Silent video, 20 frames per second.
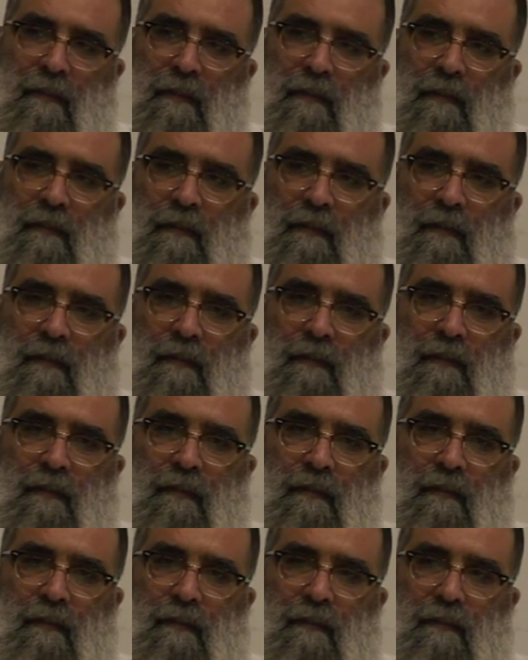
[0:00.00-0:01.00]

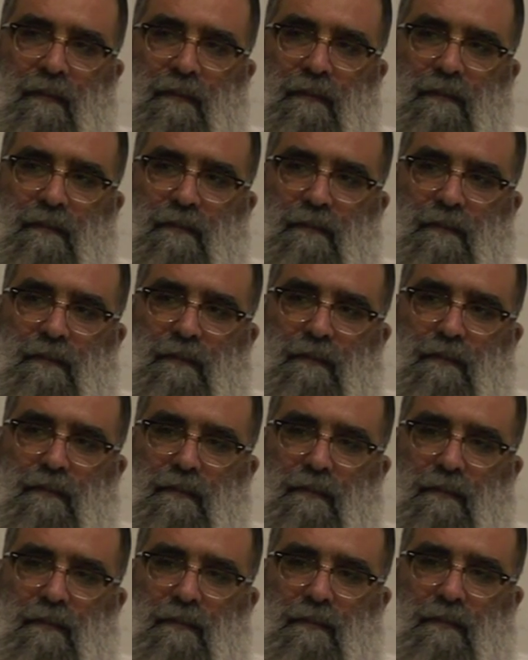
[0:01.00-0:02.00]

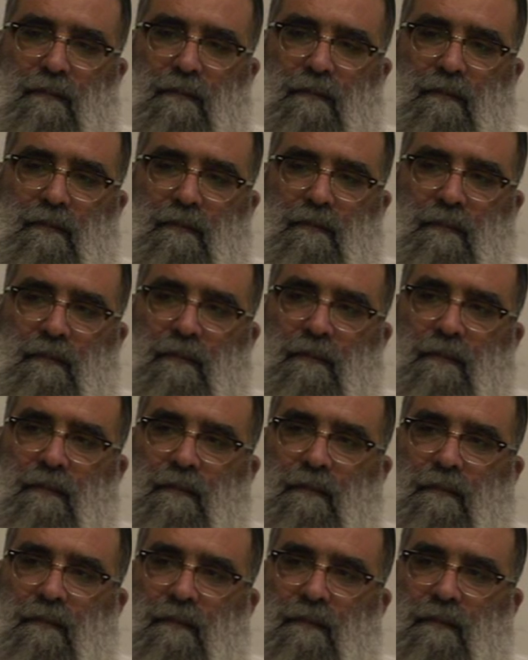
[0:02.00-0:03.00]

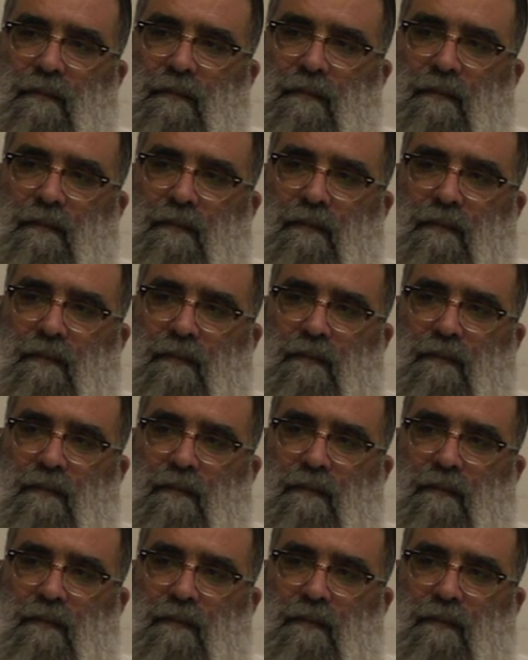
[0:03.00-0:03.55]
Nobody speaks.